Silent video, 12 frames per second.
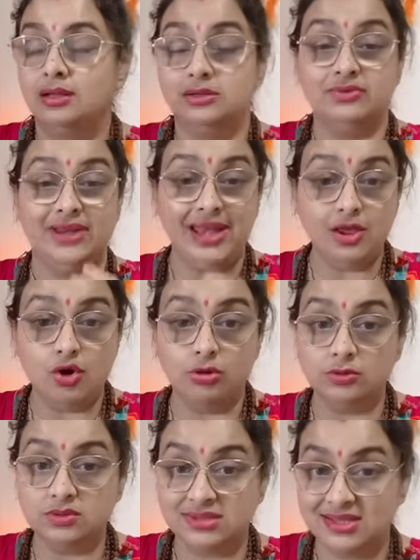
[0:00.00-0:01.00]
reading all
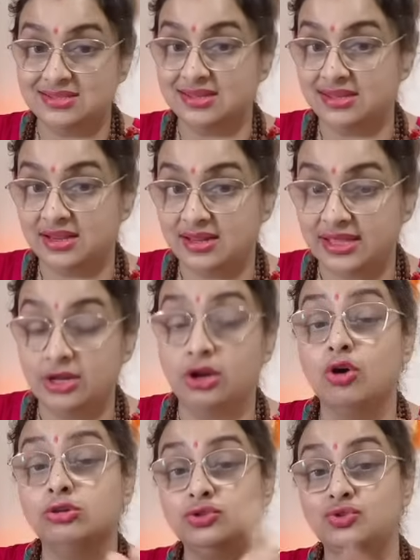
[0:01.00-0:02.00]
those things again and again and
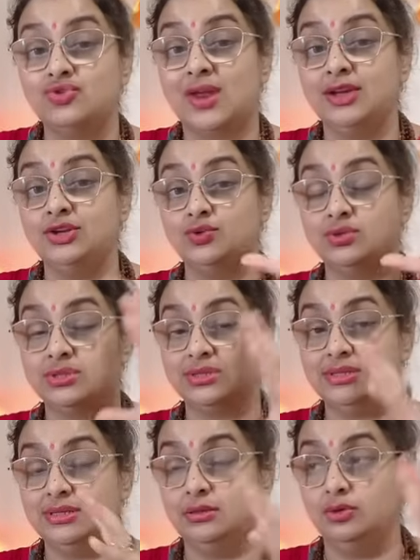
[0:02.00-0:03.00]
also trying to
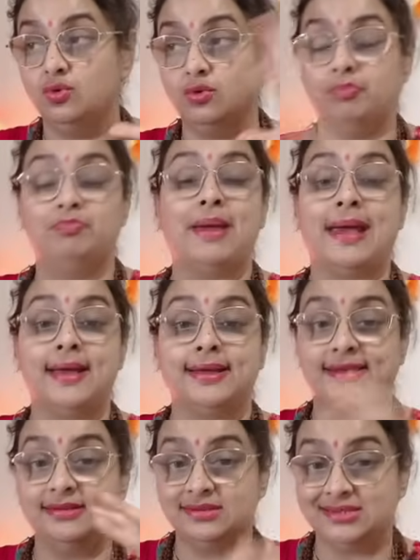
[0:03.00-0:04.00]
see look back
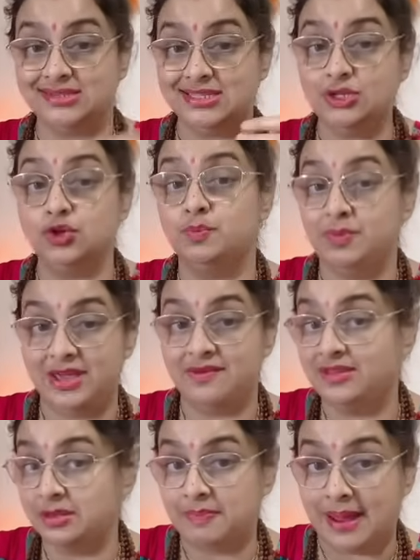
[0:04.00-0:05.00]
and see your
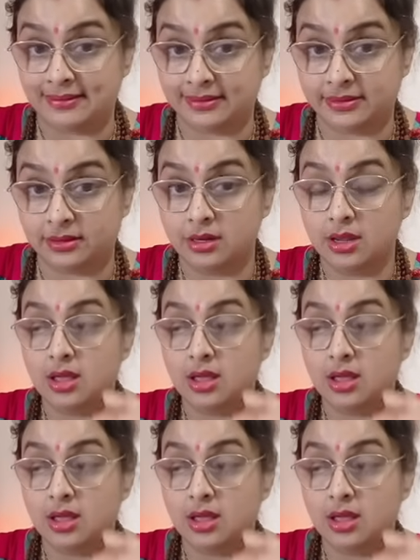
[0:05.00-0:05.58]
behavior pattern